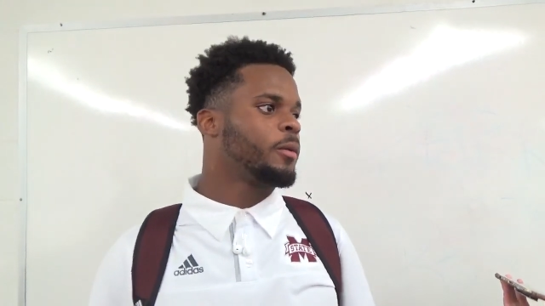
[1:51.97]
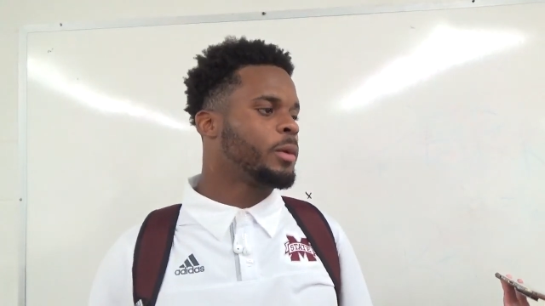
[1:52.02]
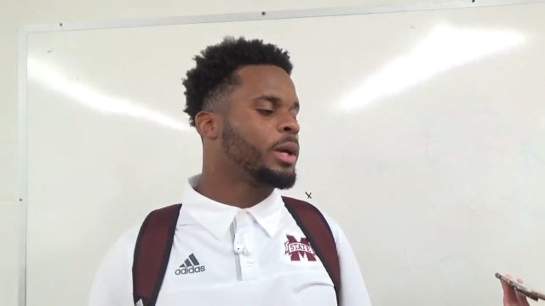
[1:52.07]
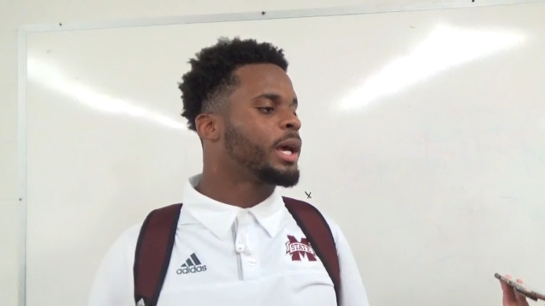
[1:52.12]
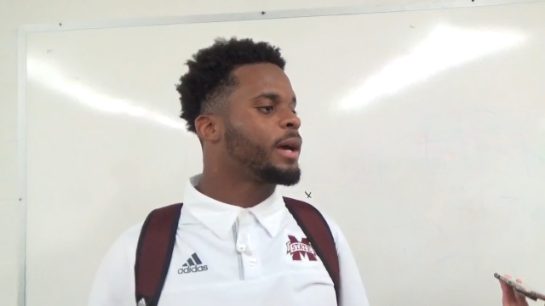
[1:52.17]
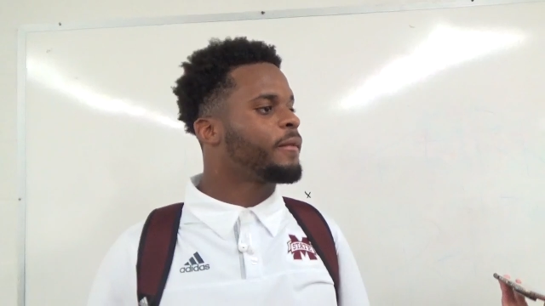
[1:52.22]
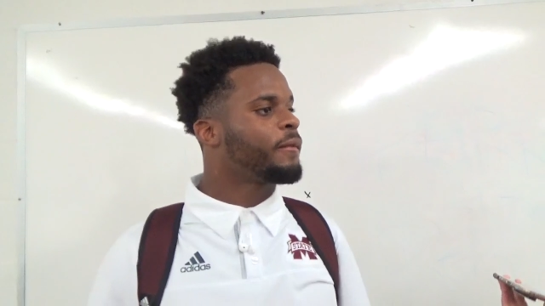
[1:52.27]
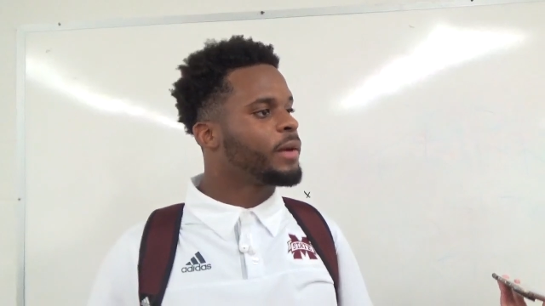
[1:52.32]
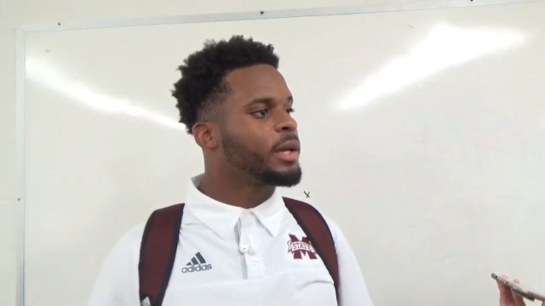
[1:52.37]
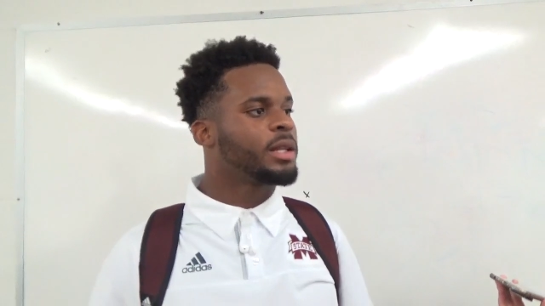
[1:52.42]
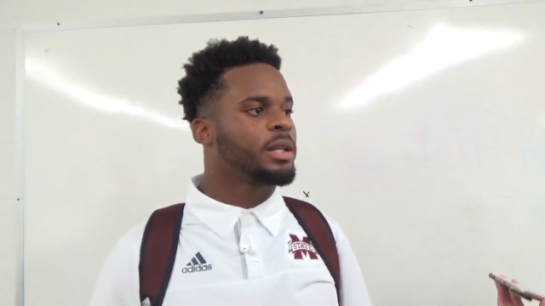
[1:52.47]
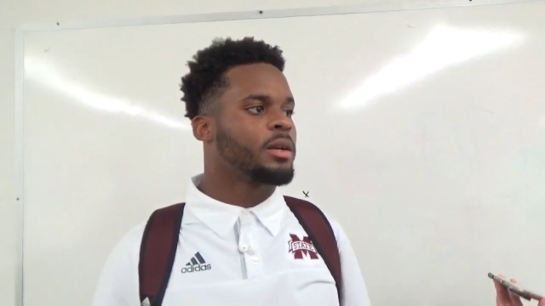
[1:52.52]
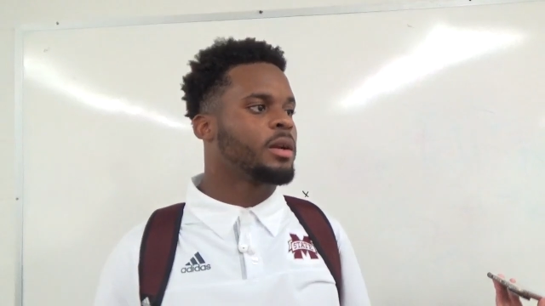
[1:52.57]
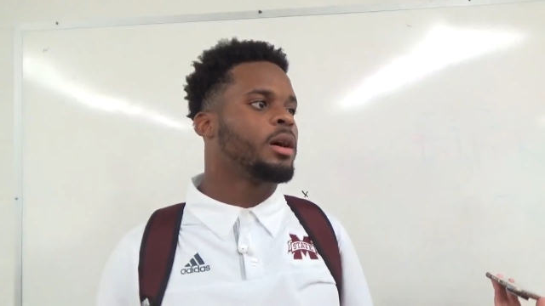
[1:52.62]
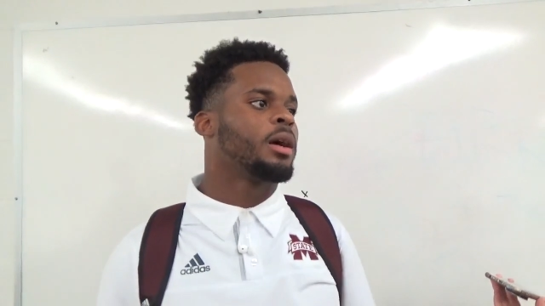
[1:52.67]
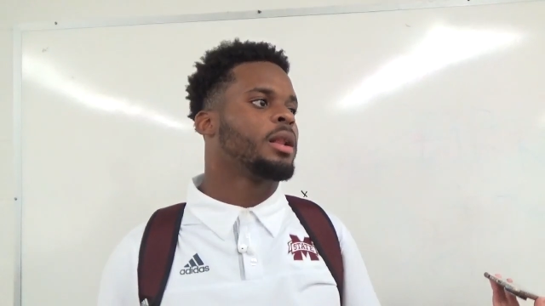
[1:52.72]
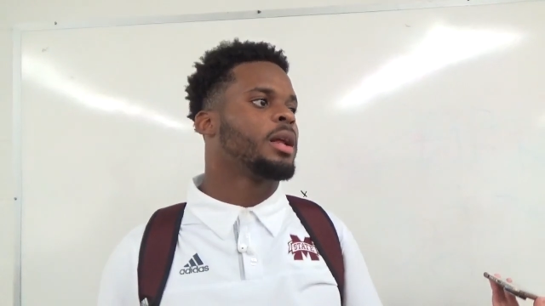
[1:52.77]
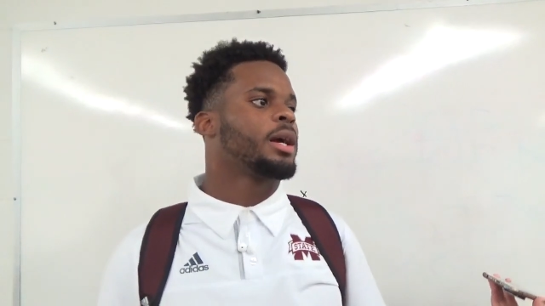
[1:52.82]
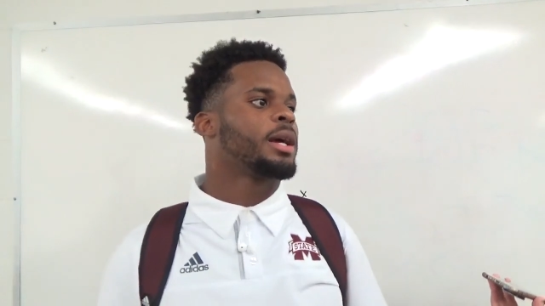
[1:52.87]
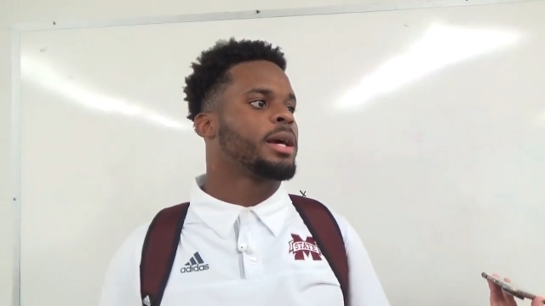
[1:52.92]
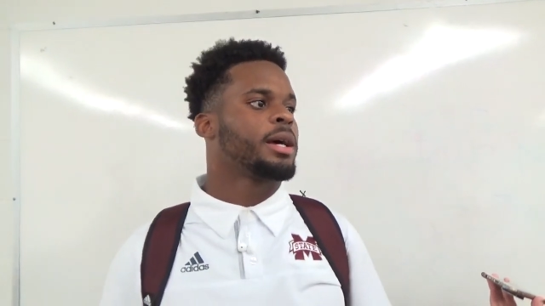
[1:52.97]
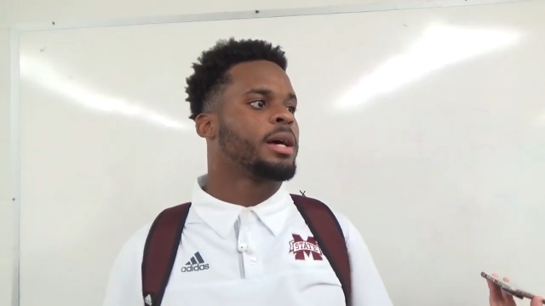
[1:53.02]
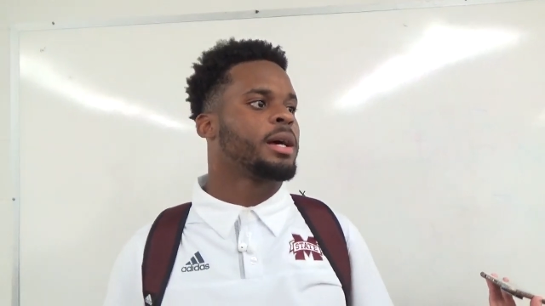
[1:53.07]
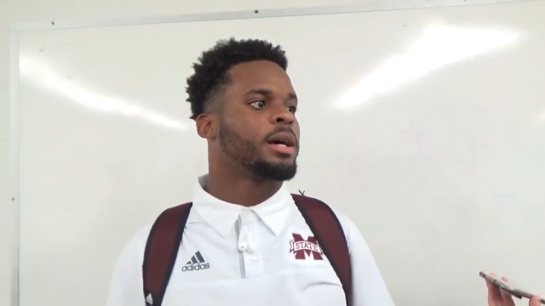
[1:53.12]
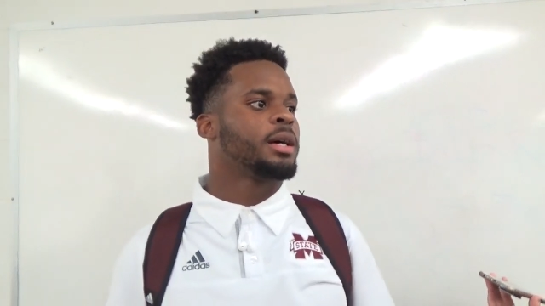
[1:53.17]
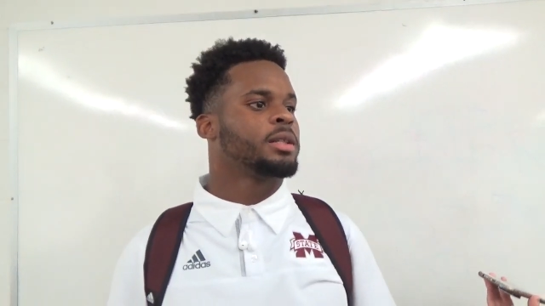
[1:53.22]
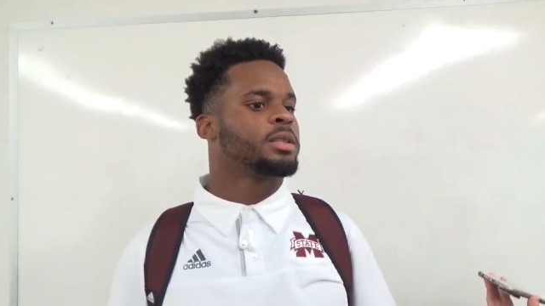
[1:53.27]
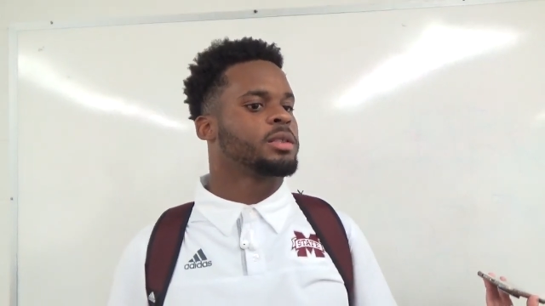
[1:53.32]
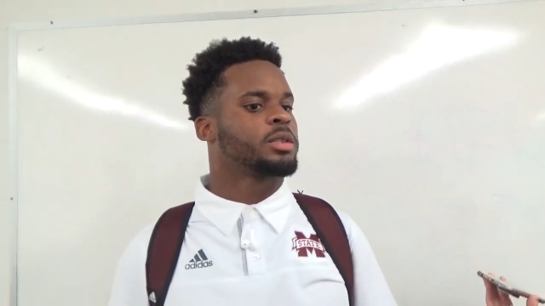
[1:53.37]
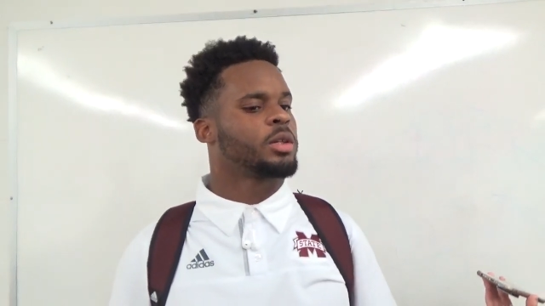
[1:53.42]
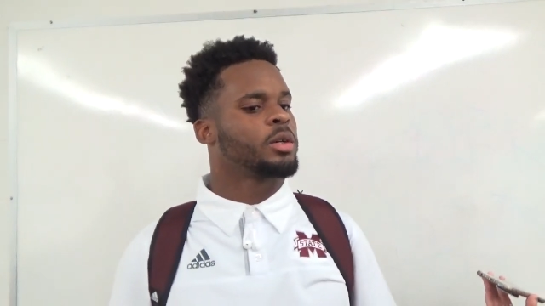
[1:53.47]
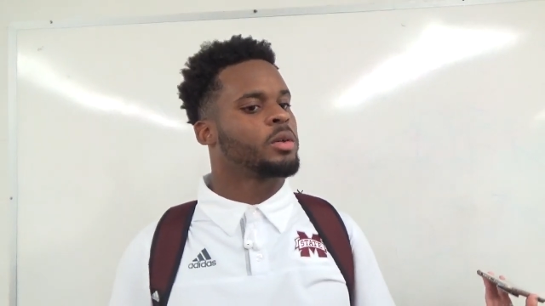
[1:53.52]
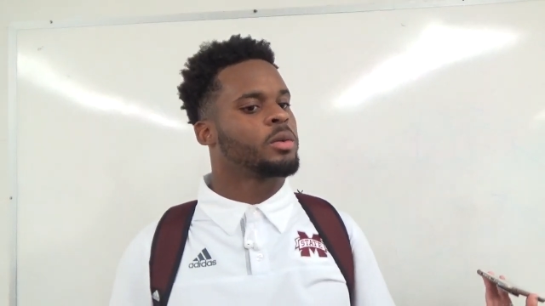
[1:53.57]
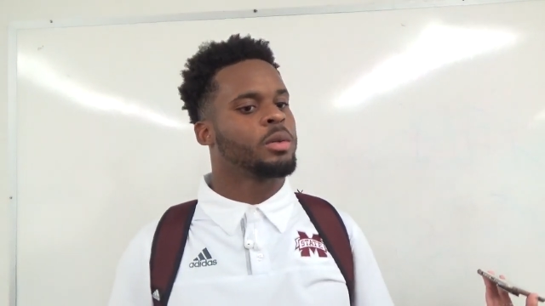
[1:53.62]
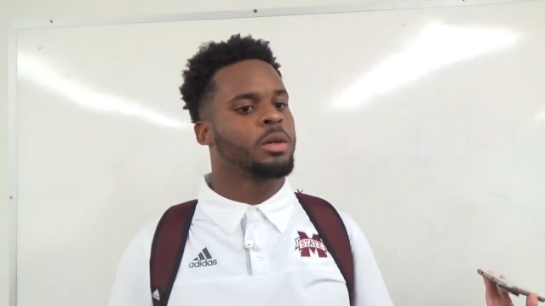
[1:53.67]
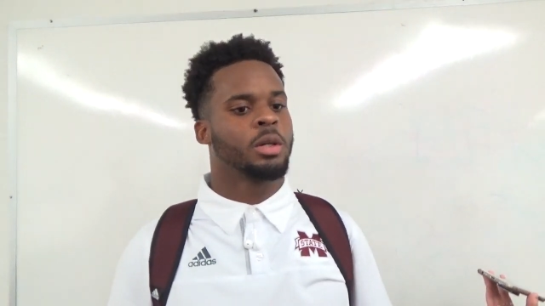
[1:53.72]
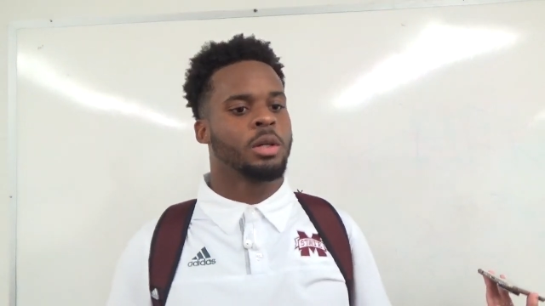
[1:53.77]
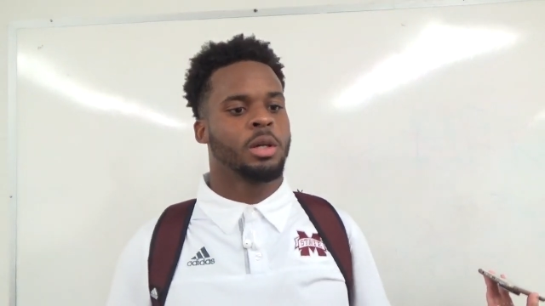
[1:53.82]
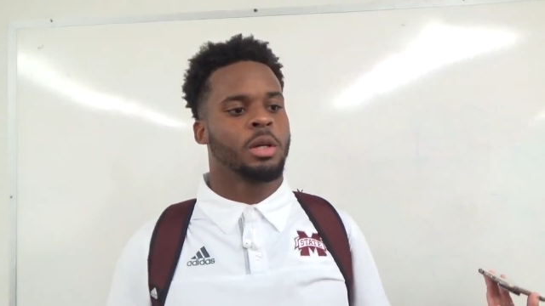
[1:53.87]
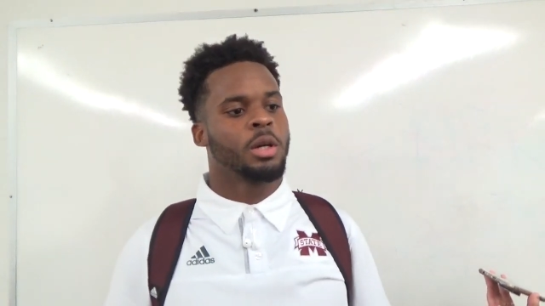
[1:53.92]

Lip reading: We got faith in all our guys, so...